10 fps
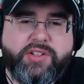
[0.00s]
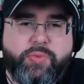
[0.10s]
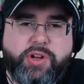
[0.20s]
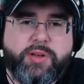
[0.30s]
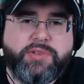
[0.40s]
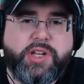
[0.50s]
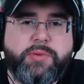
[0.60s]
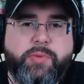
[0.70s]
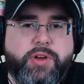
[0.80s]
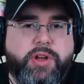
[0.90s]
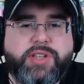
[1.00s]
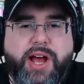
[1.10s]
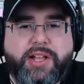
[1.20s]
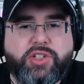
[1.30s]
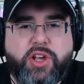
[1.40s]
what comes down to me when
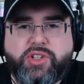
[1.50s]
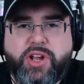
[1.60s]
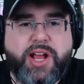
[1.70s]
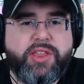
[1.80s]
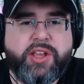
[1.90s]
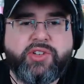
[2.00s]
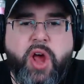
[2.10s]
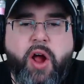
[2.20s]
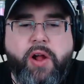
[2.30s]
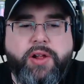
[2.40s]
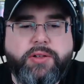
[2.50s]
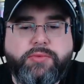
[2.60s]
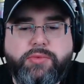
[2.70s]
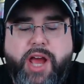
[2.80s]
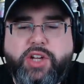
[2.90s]
yeah. sauce or hot um, Was it